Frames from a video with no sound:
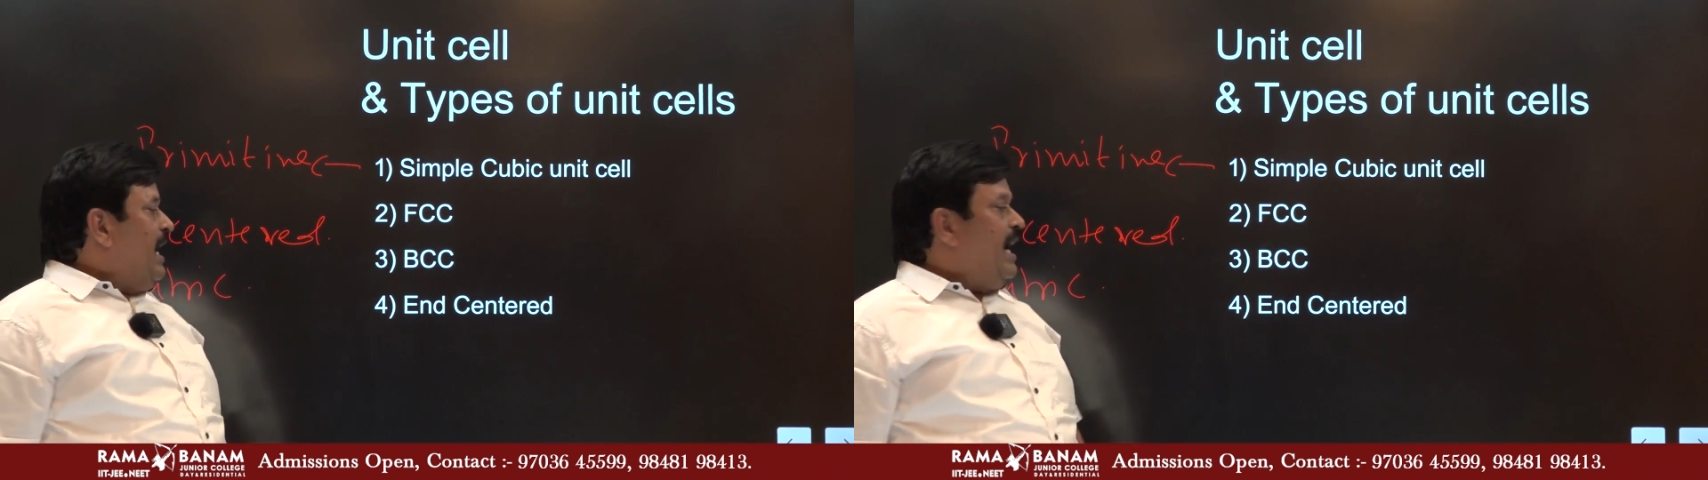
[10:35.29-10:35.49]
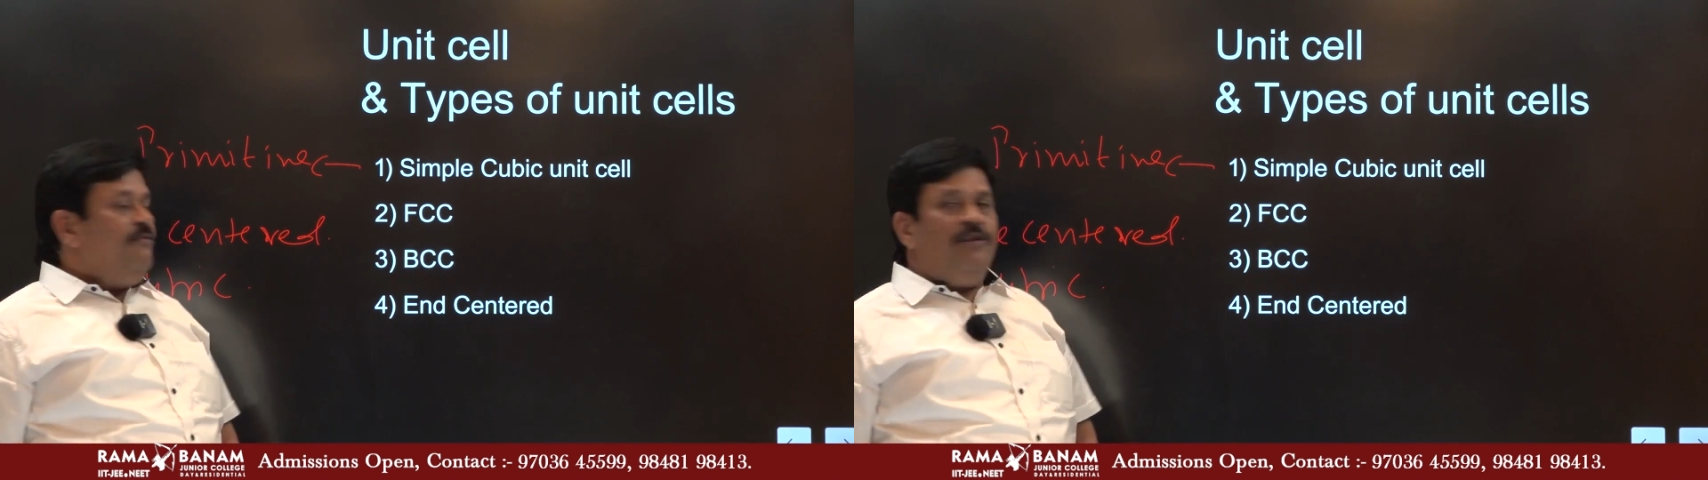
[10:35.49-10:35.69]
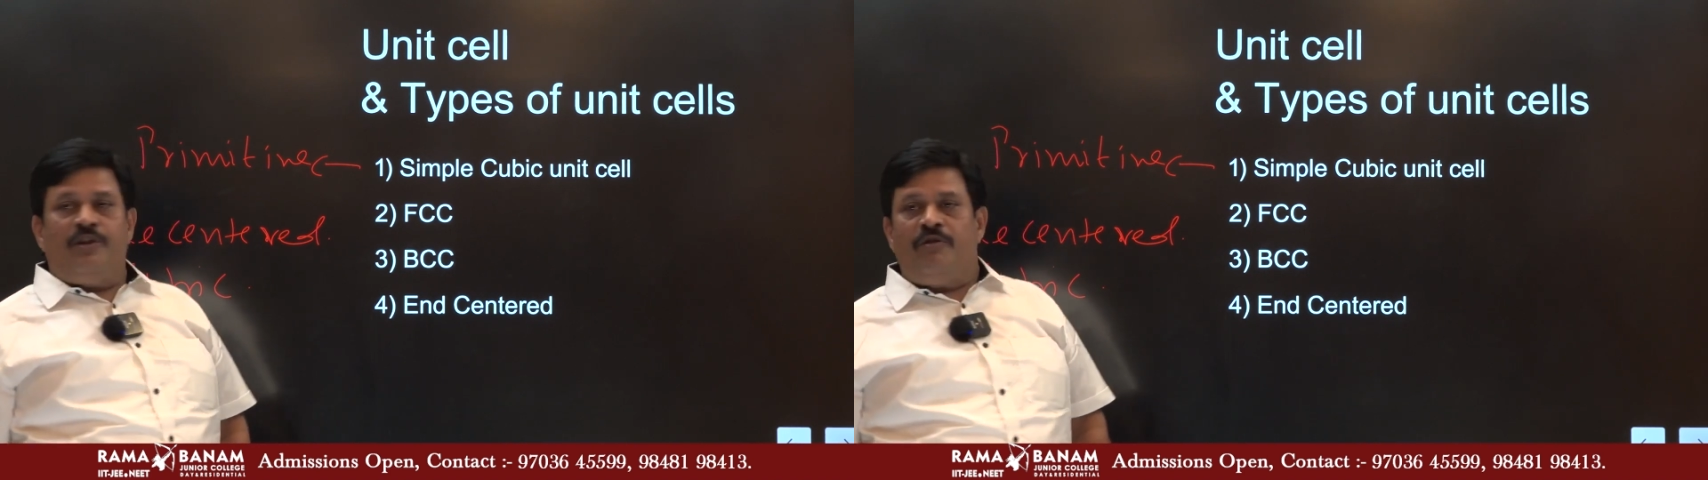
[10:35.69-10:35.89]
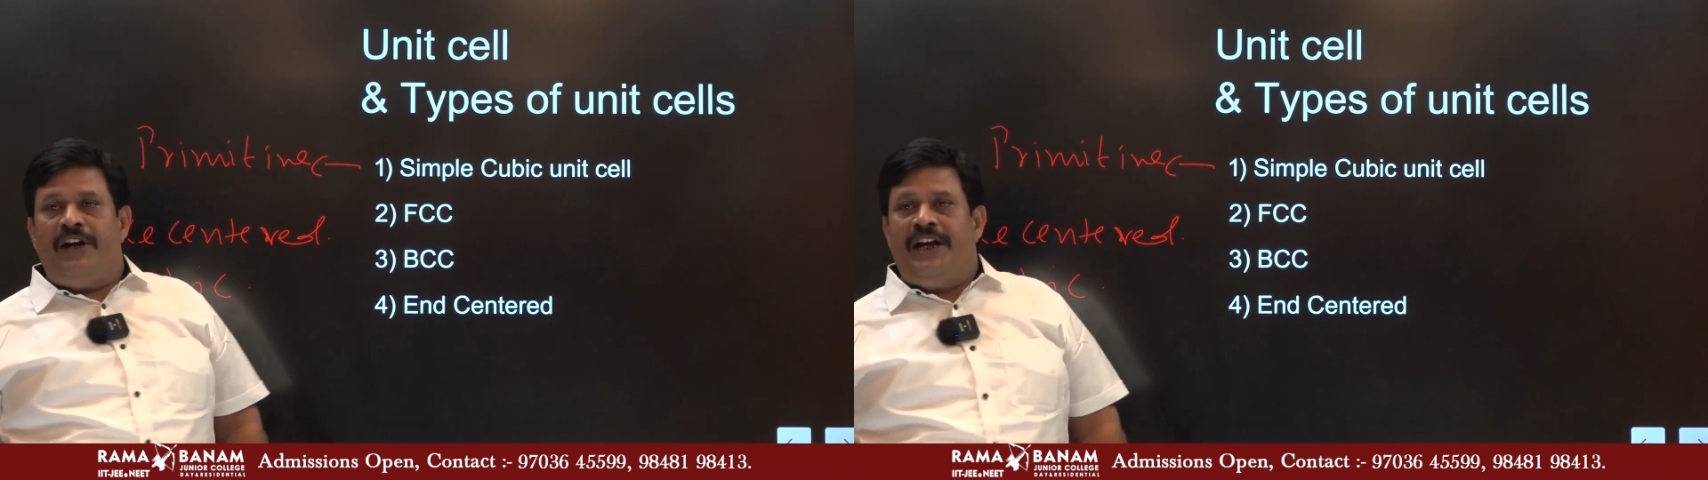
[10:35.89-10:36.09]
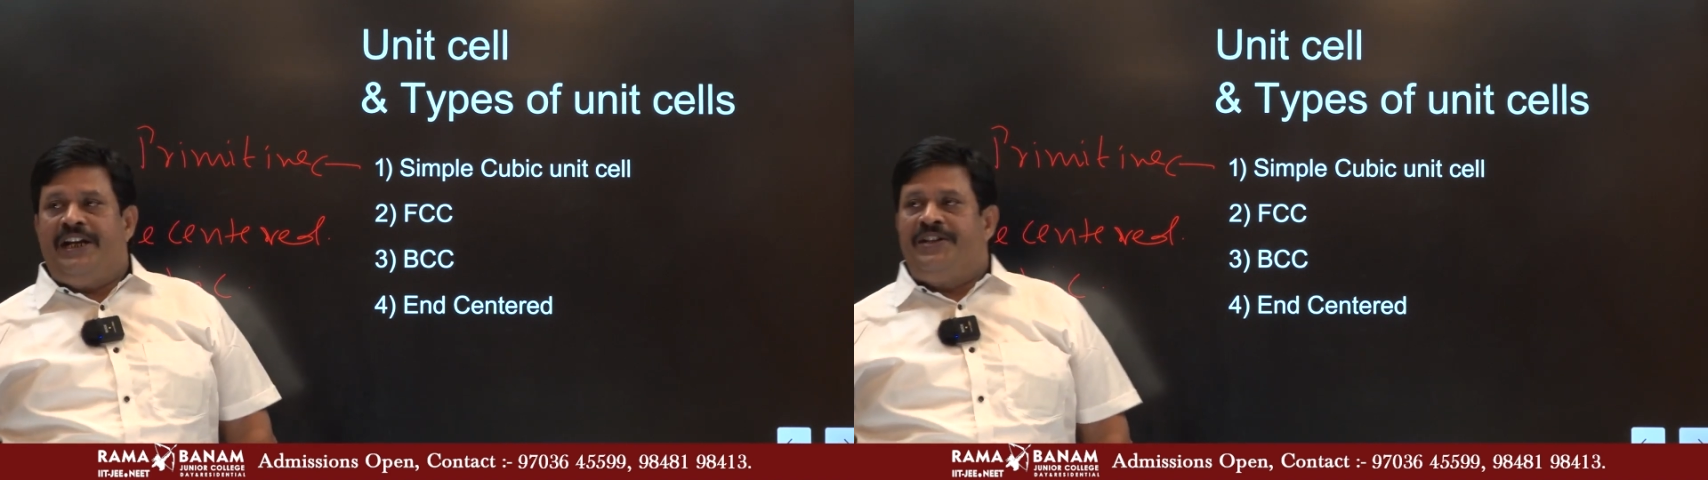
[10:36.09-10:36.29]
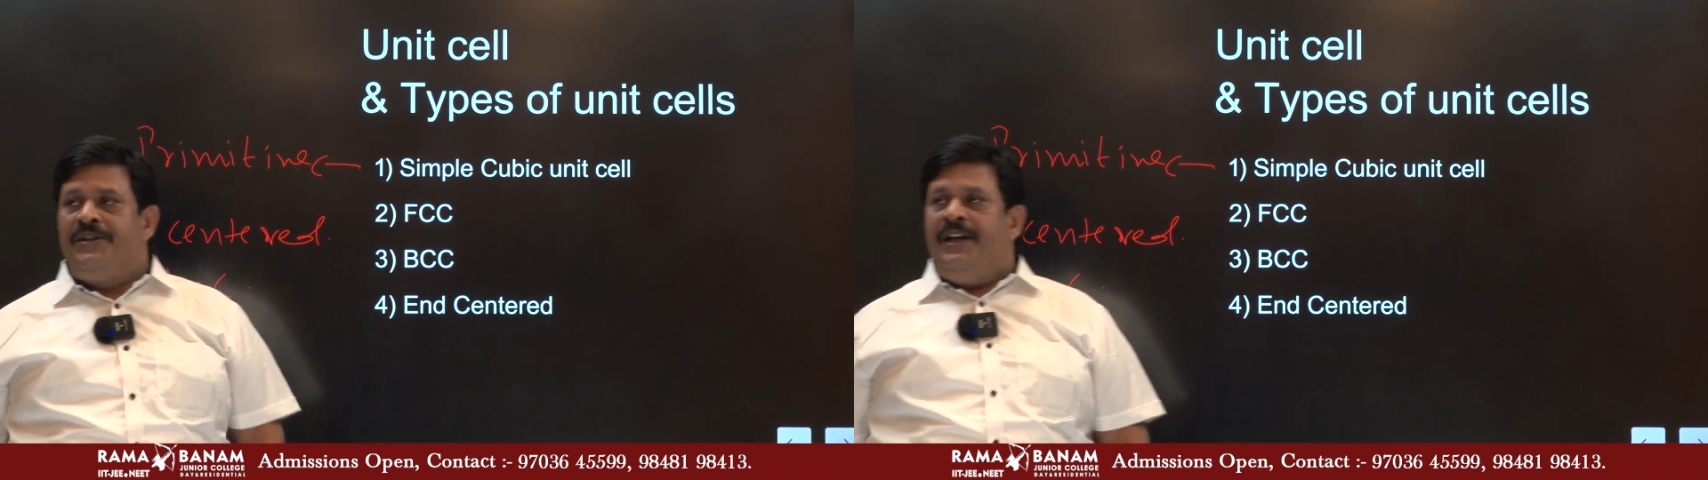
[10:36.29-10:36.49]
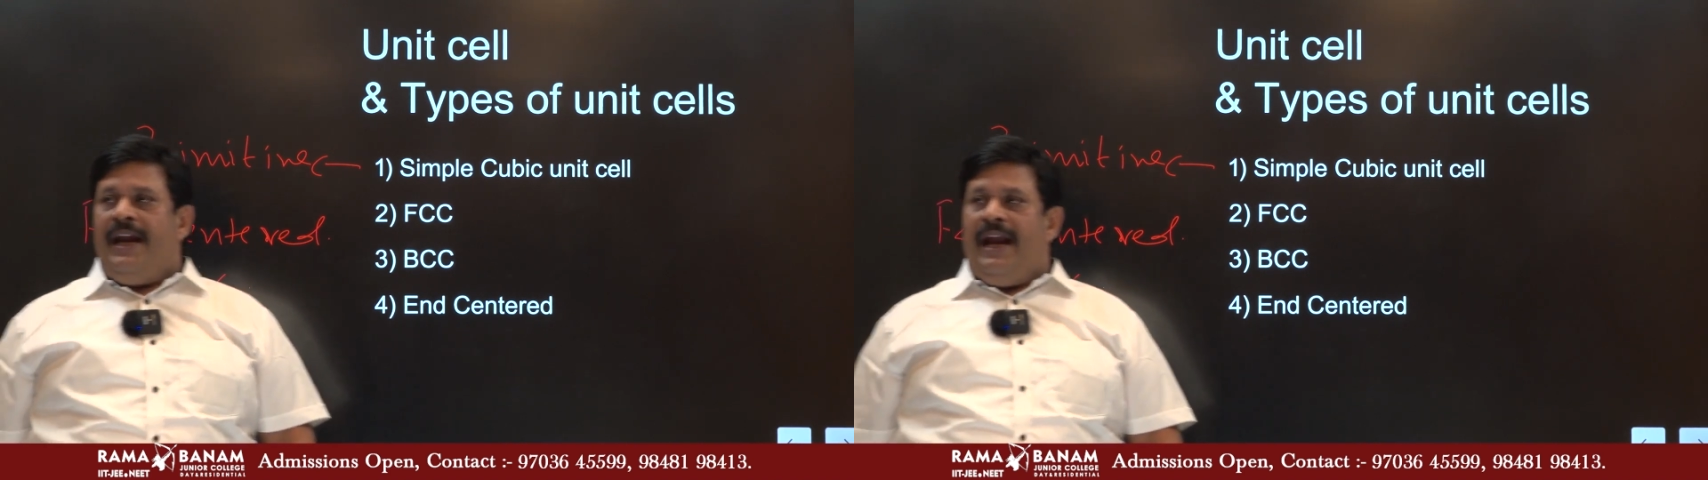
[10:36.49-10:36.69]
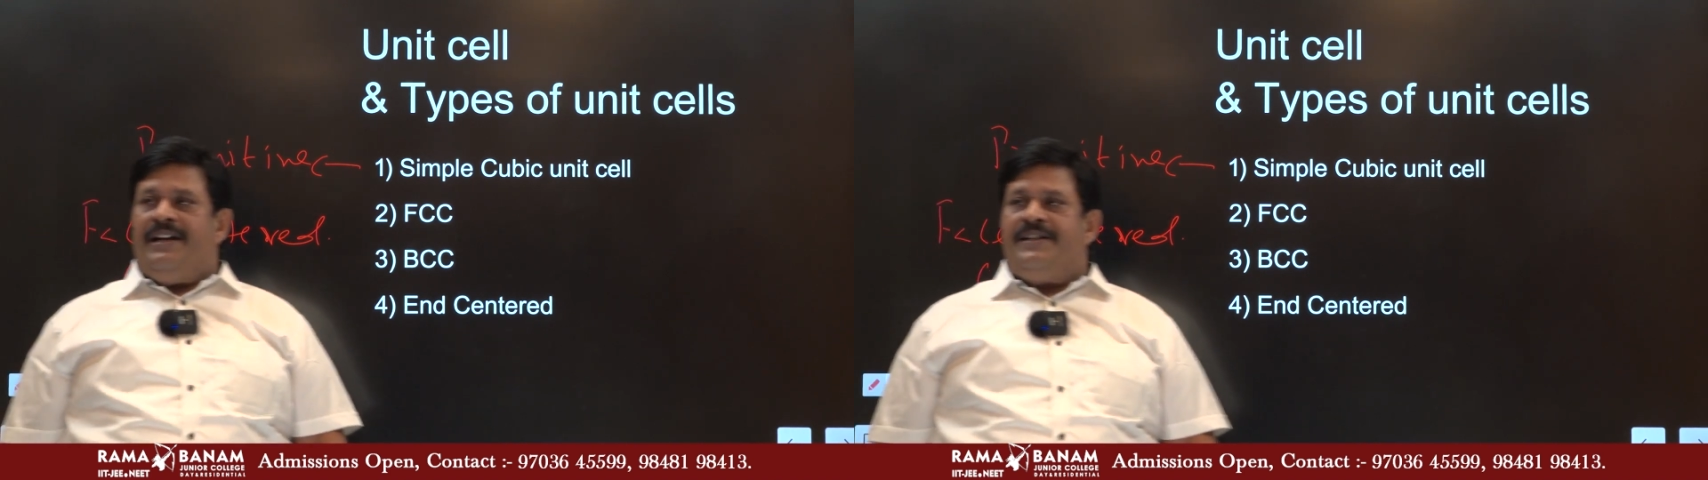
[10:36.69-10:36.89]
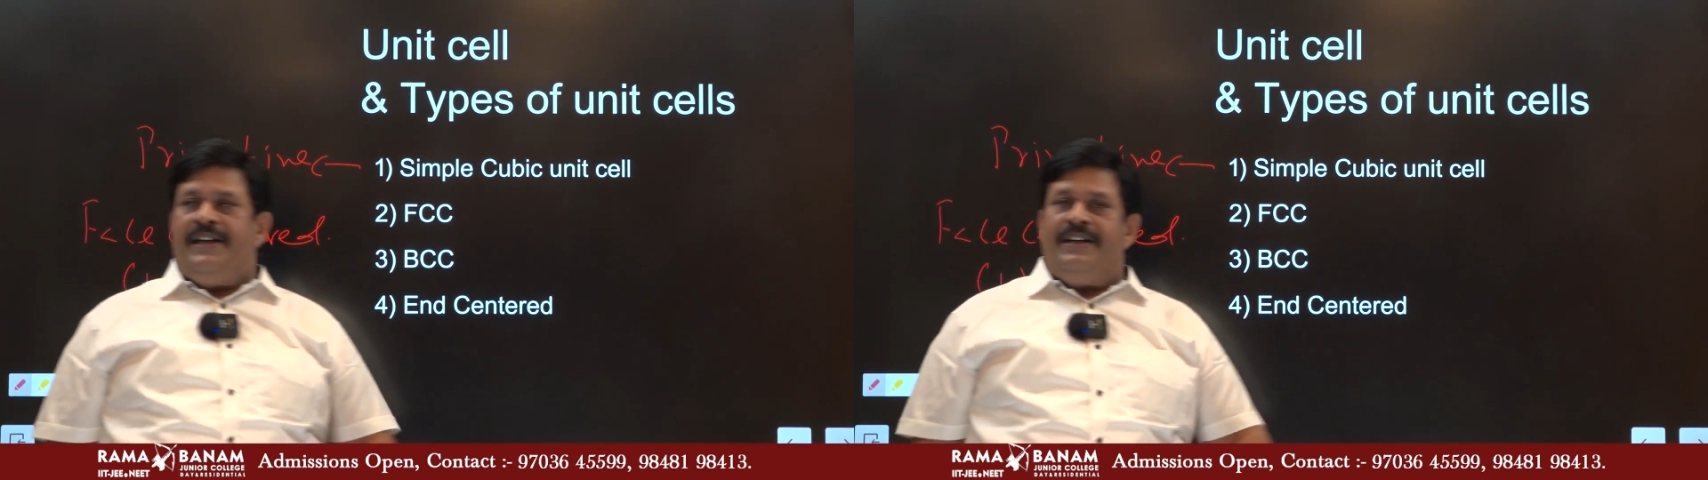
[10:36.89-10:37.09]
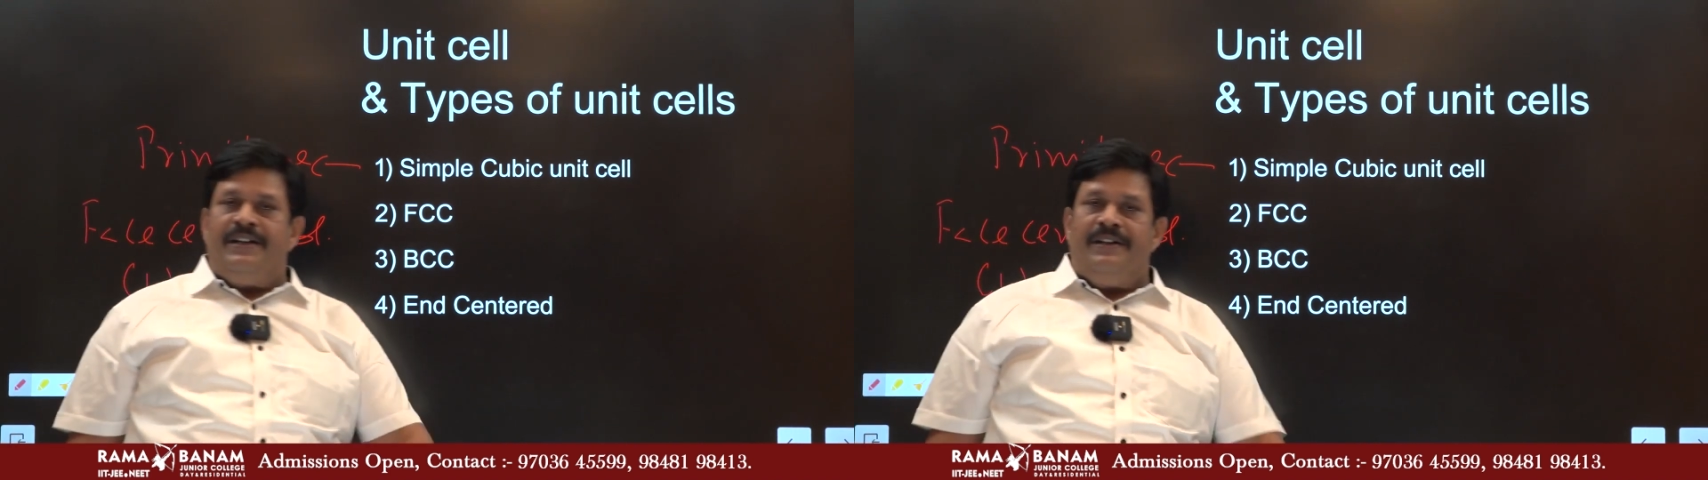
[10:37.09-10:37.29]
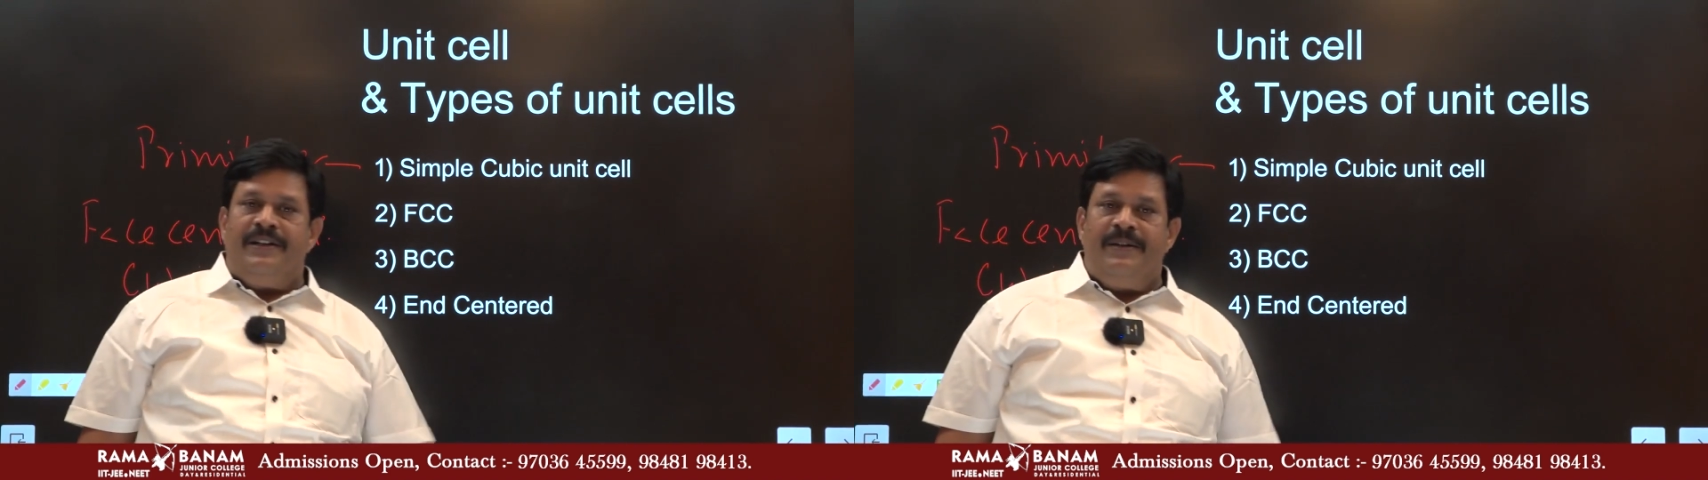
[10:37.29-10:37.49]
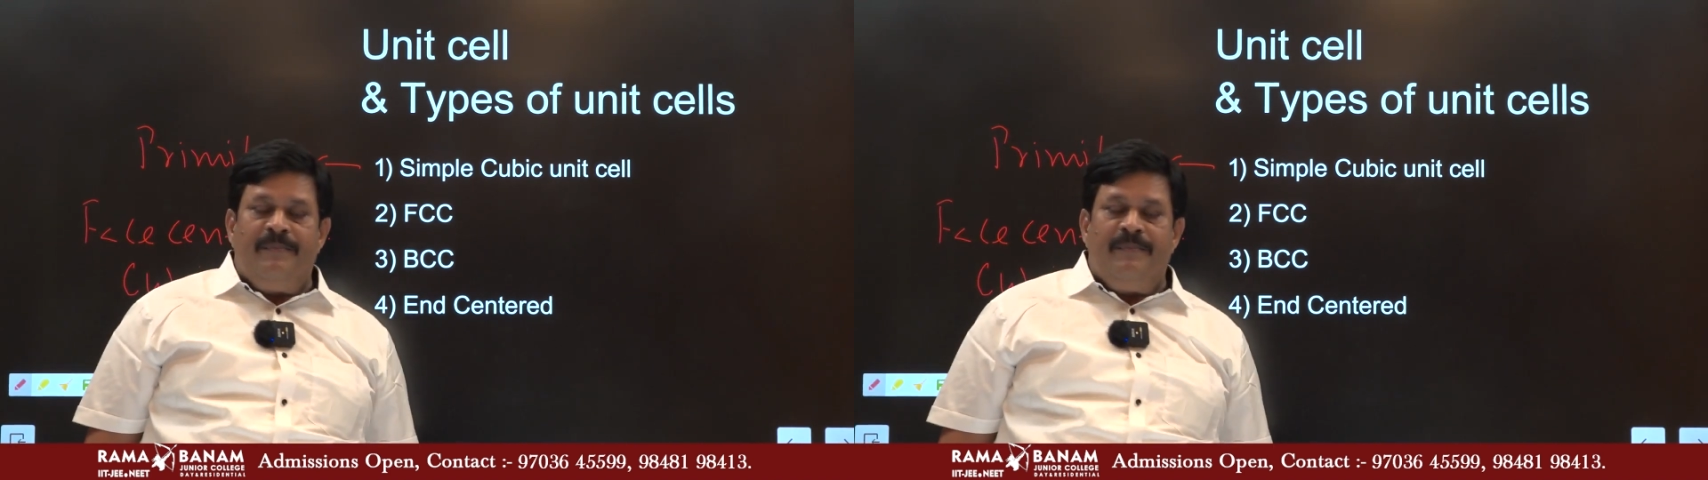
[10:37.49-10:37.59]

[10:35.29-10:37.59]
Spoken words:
and fourth one is end centered.